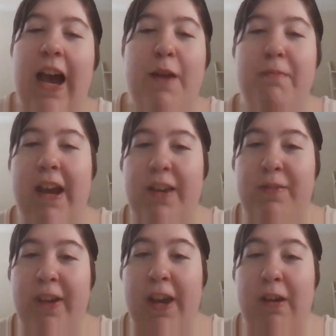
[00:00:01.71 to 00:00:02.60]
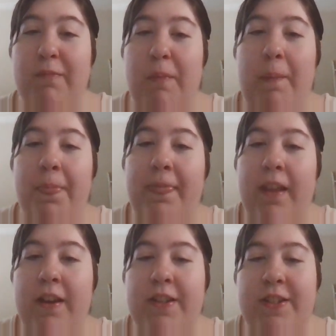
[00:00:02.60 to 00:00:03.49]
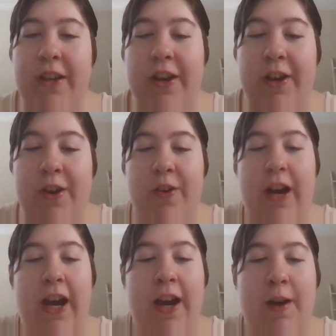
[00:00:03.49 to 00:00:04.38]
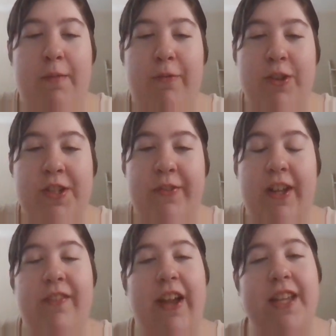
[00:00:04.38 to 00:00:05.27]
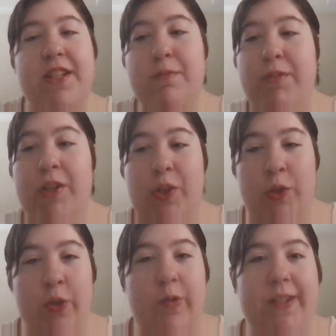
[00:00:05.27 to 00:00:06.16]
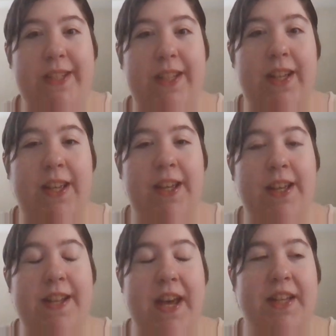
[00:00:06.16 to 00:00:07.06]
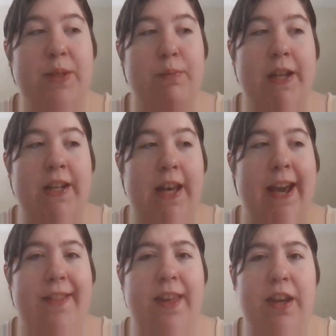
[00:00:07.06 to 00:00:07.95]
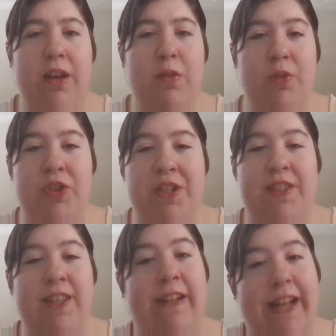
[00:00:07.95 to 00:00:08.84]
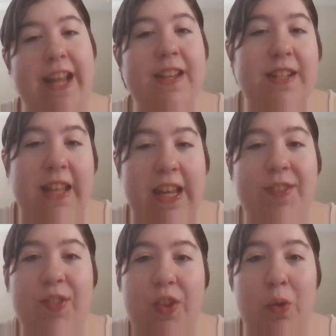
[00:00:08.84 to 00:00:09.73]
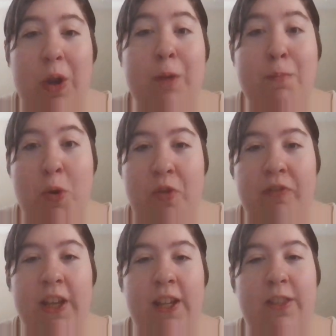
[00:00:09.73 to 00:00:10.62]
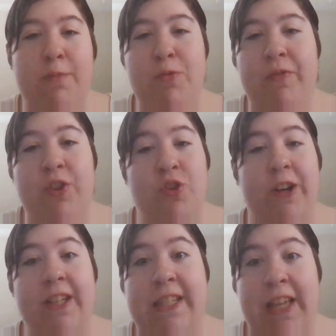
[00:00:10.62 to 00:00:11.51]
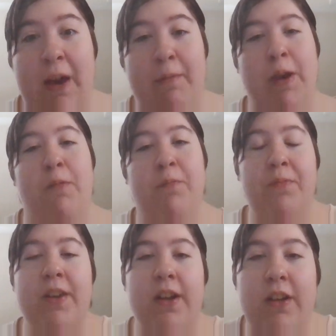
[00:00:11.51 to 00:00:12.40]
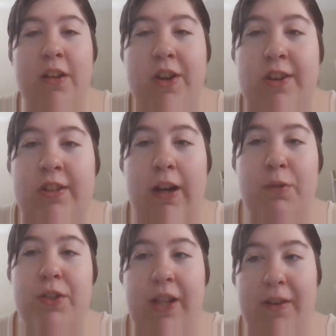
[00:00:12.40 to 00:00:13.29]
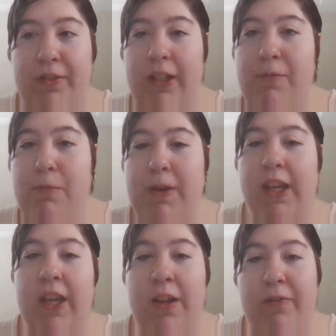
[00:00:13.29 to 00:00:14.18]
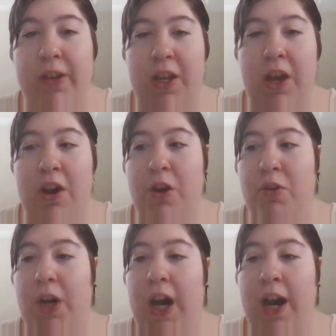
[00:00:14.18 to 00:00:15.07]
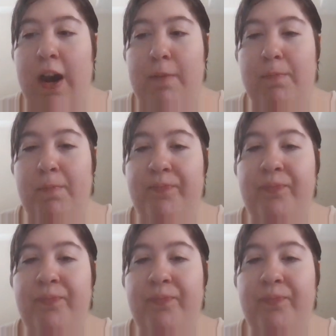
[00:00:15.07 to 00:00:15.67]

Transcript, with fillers: Hi, Mack fam. So, um, first of all, I've got some news. Next Monday, I think, which is the 19th, we are moving. The moving truck is coming. So, I will definitely be making a video, um,